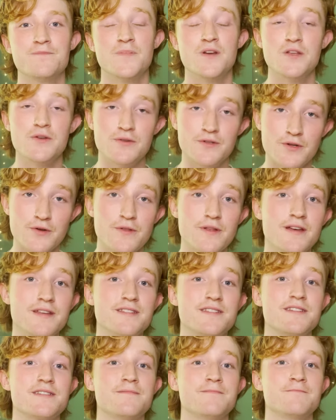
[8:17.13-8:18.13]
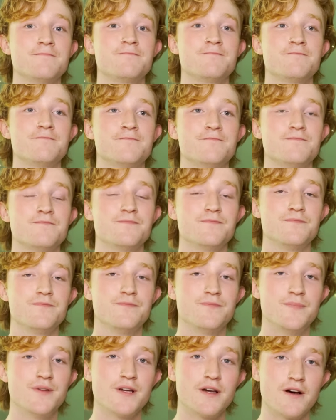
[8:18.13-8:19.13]
But you do this
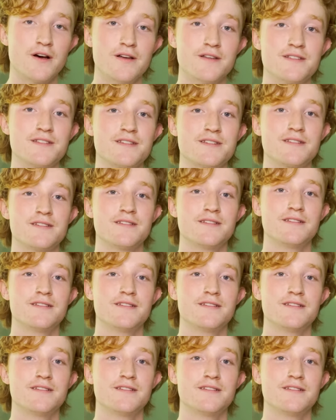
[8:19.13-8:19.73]
because